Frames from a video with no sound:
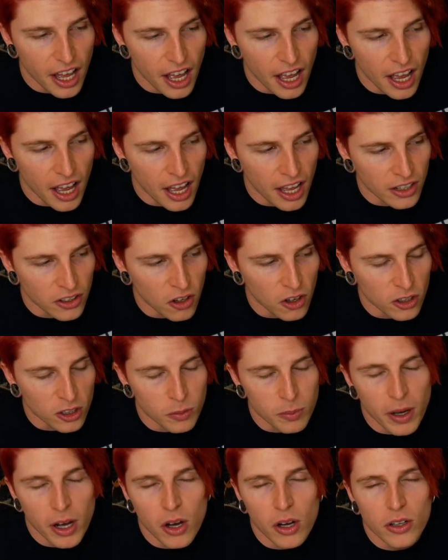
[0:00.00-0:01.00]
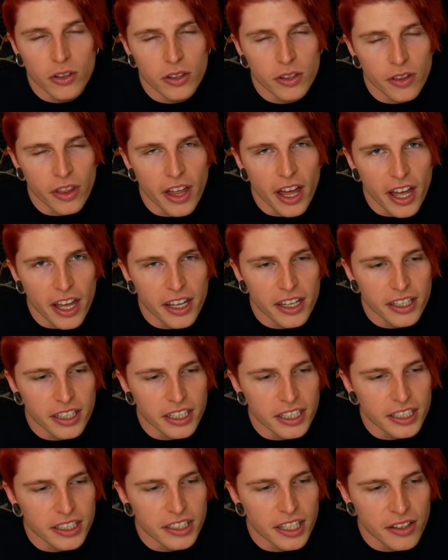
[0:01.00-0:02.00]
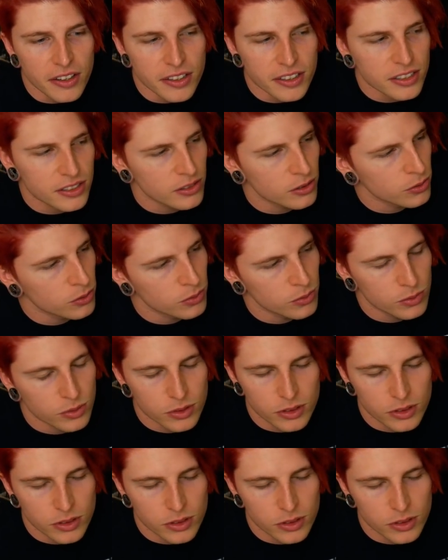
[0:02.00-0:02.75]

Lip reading: I talked about that, and it's